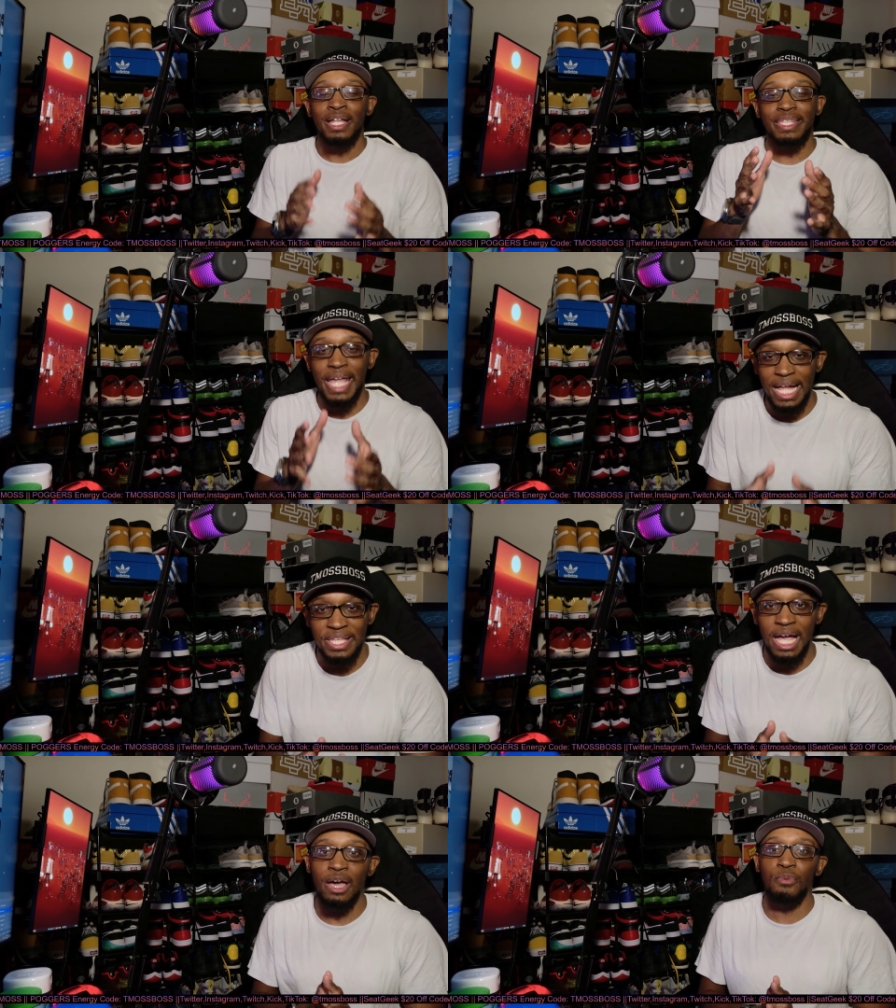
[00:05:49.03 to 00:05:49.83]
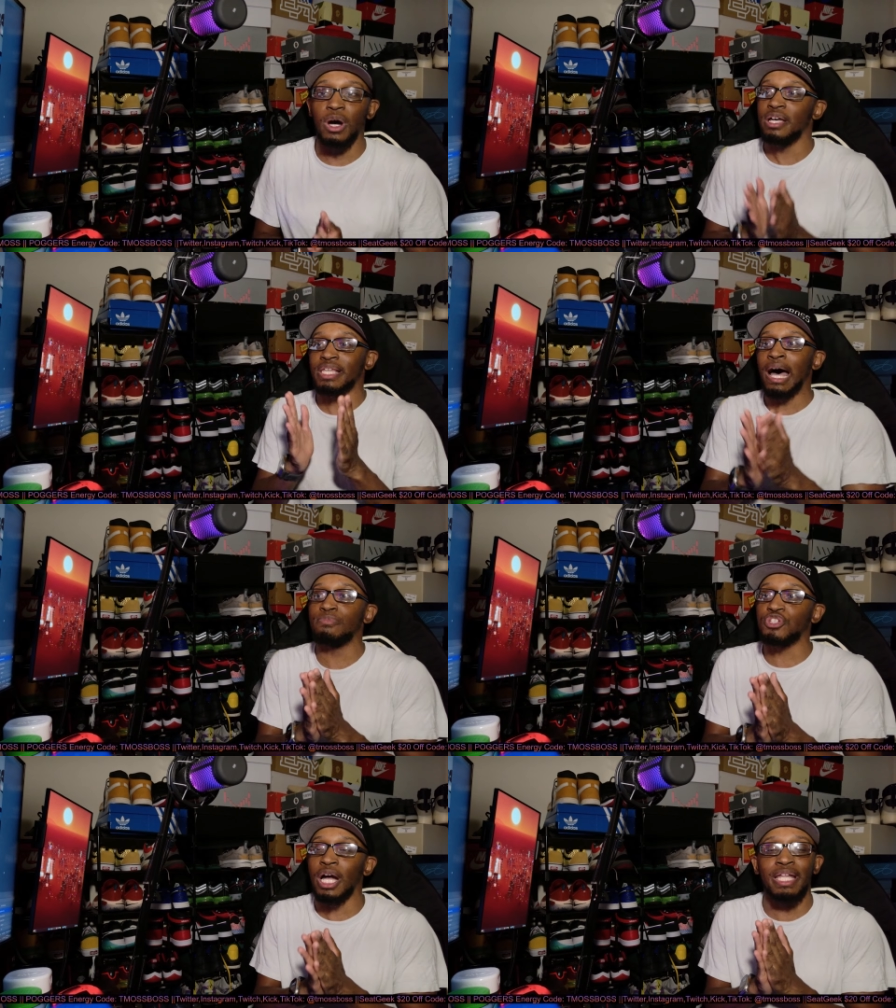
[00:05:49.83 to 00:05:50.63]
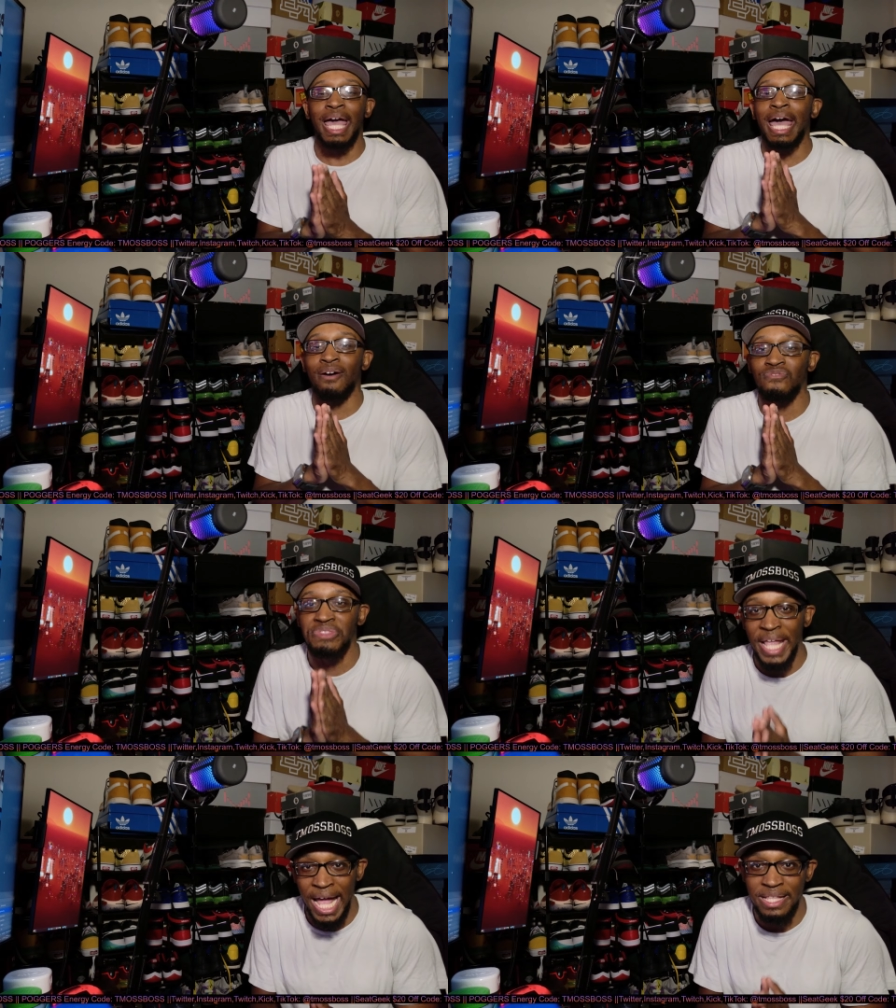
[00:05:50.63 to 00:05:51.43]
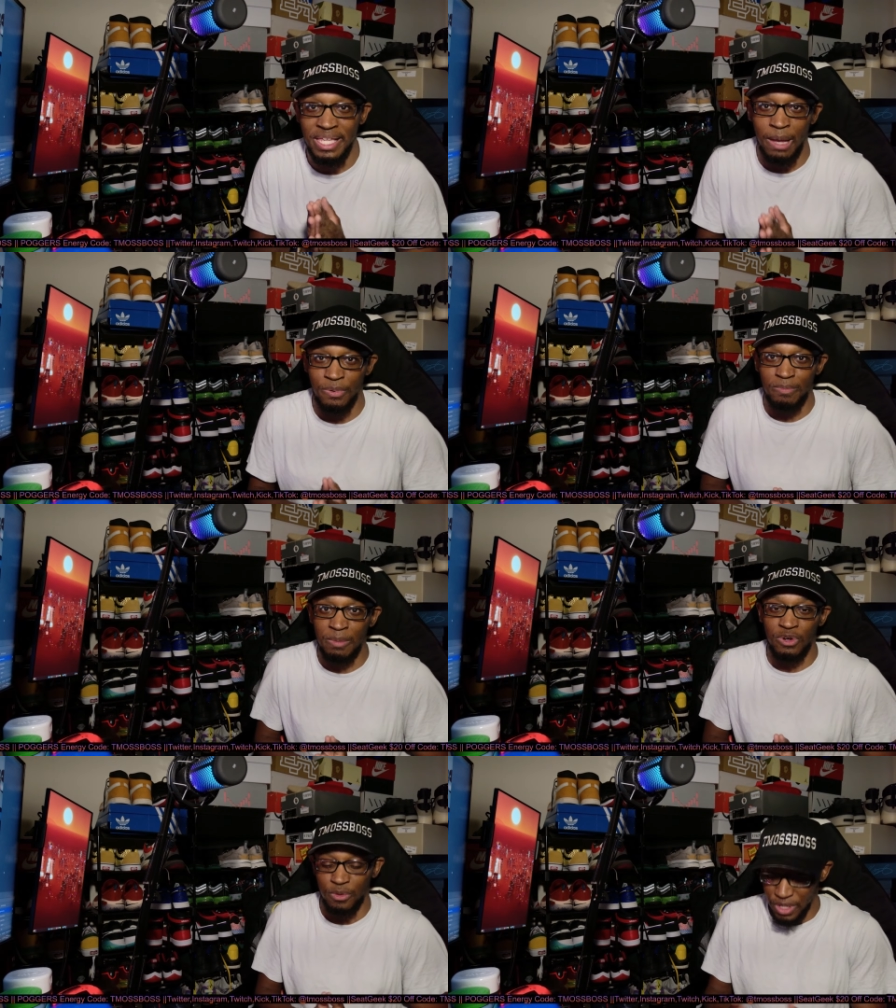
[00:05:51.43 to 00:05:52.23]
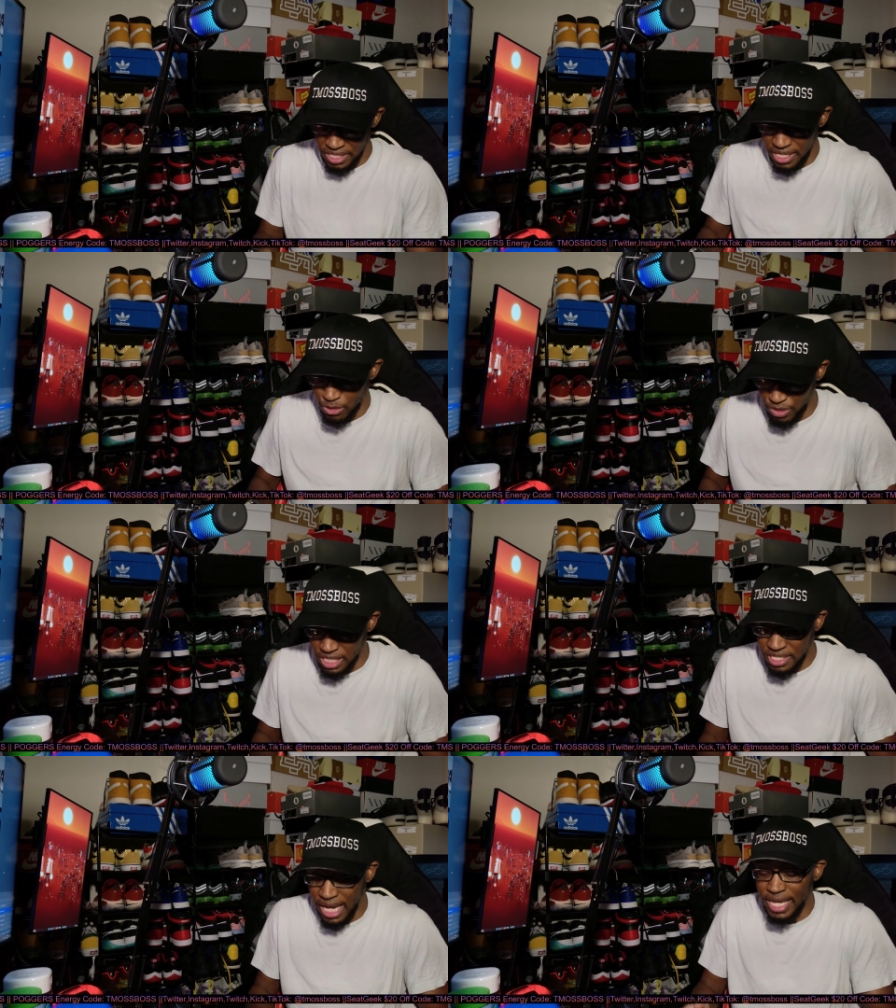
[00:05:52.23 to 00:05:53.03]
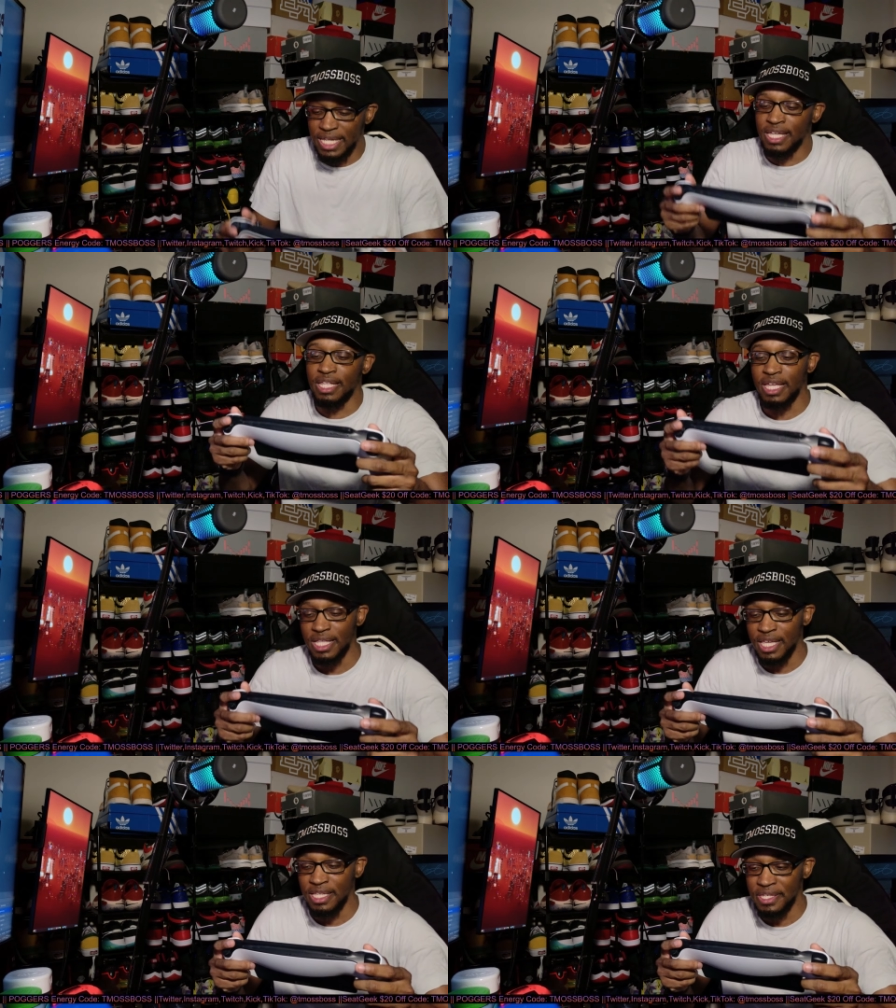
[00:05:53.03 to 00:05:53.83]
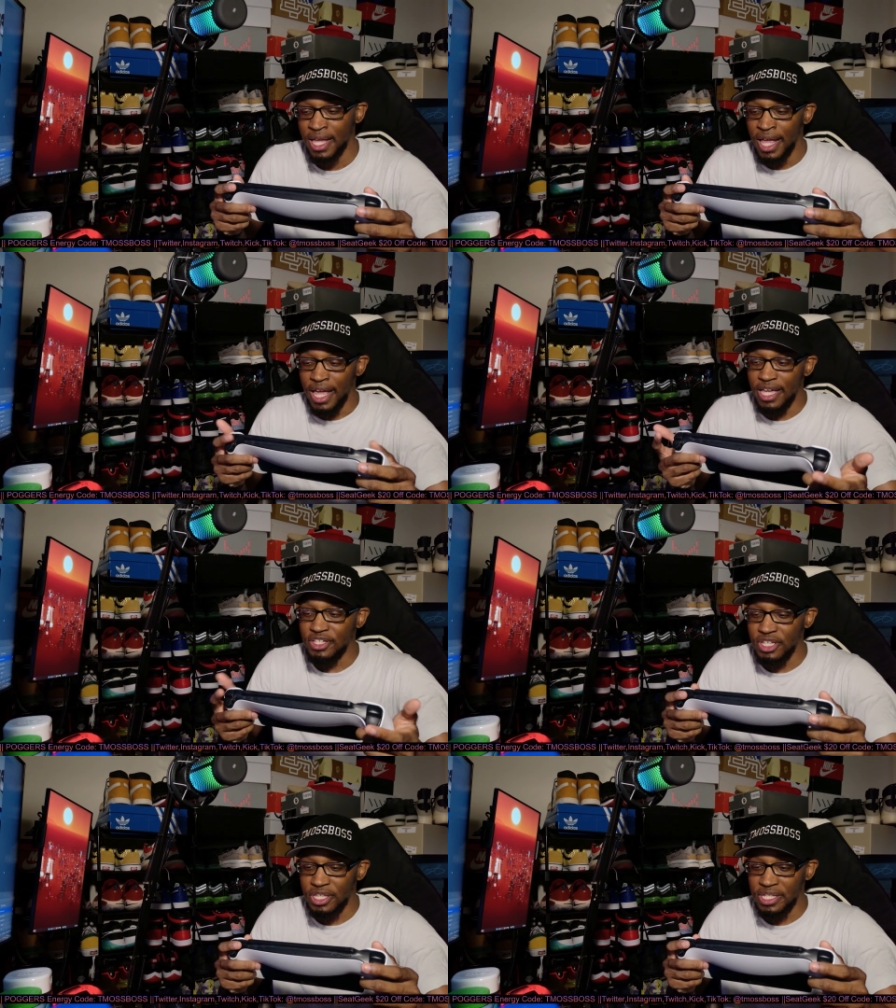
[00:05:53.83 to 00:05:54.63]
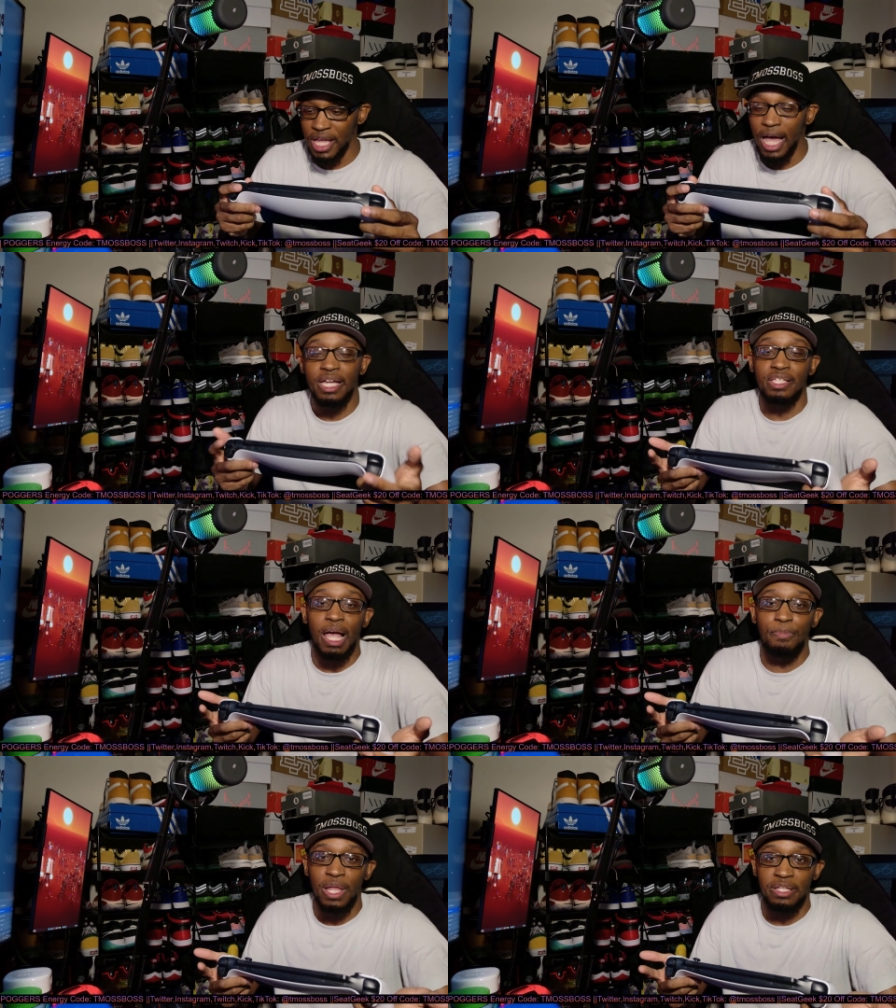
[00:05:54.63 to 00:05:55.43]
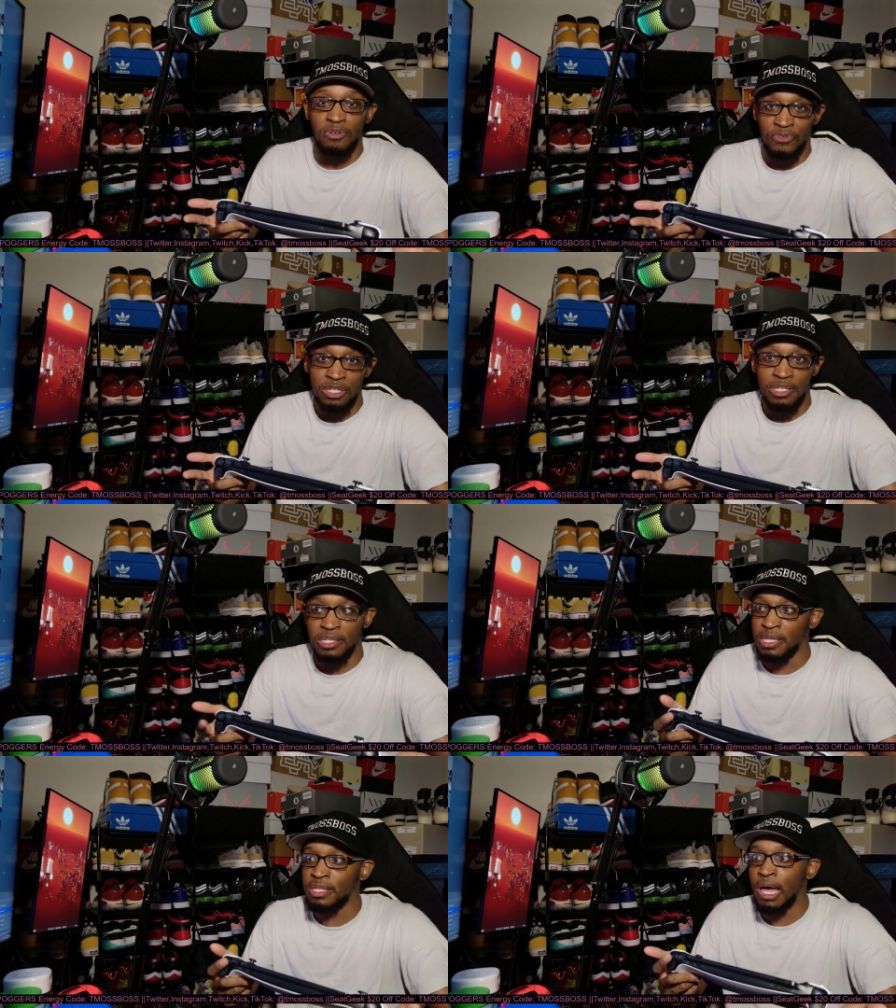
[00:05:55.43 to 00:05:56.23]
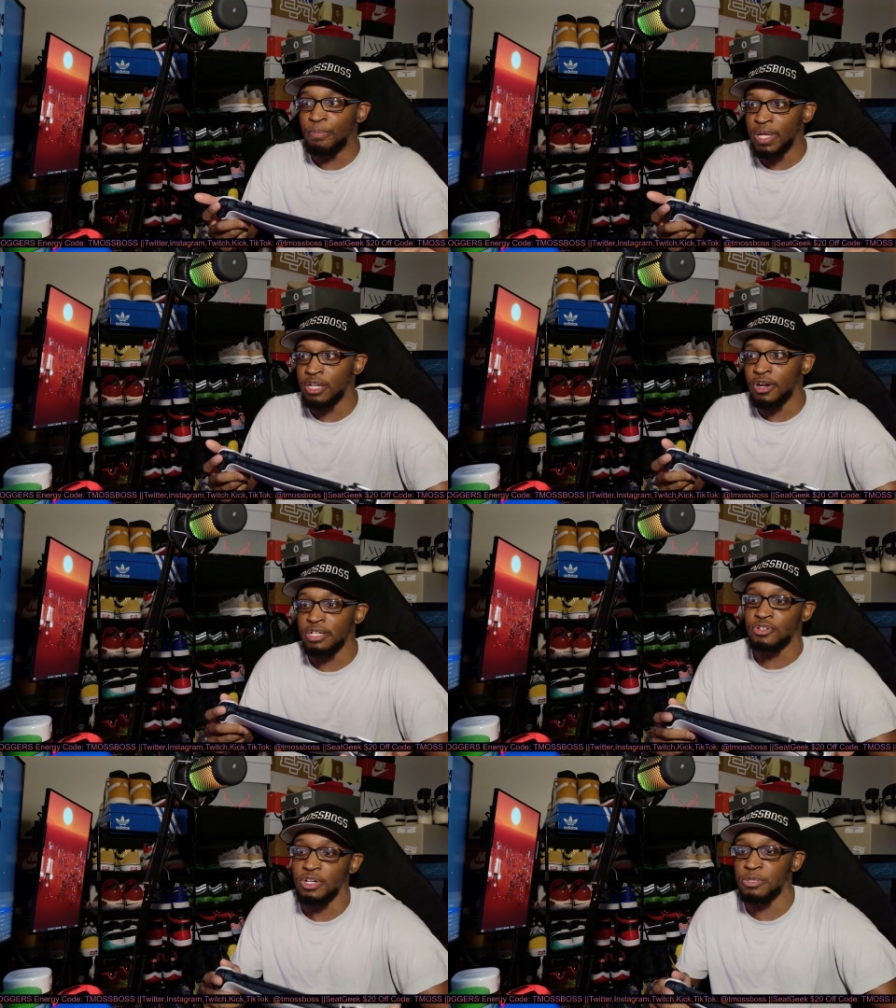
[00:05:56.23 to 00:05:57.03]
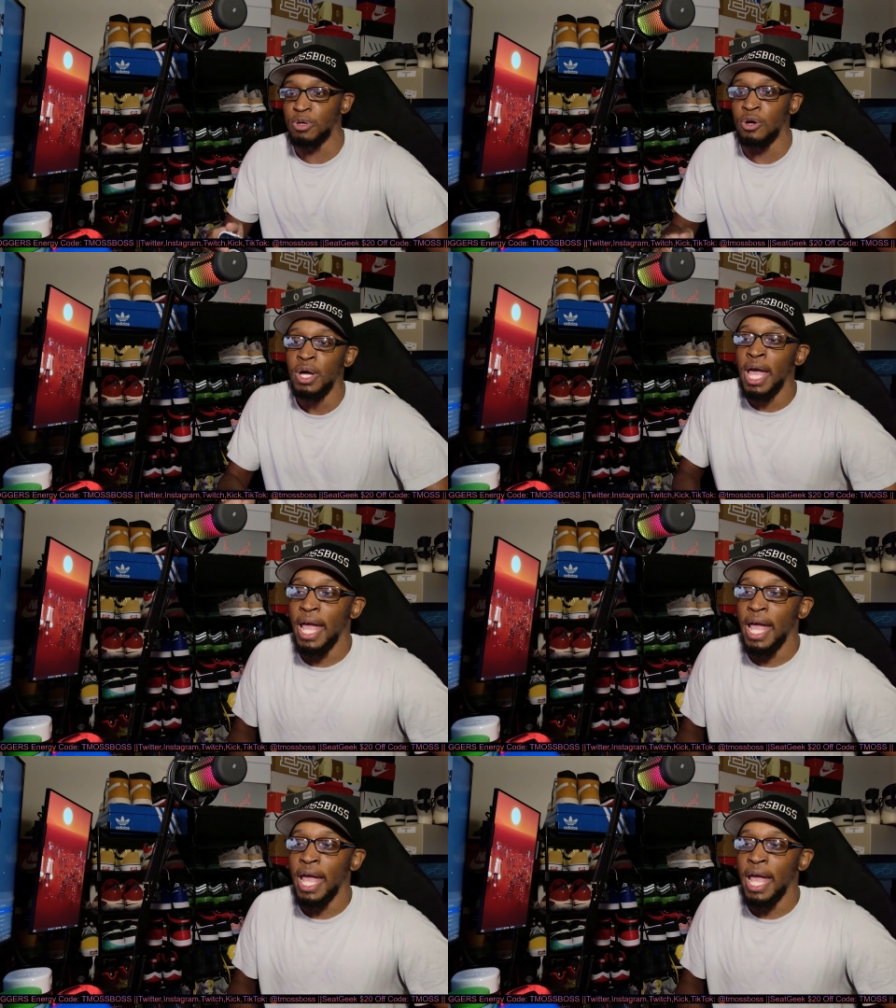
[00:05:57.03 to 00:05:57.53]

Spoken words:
That's how it was. I'm trying to have that type of memory with this. But it's like getting this, it just is, because I played the first season, then I played Gran Turismo.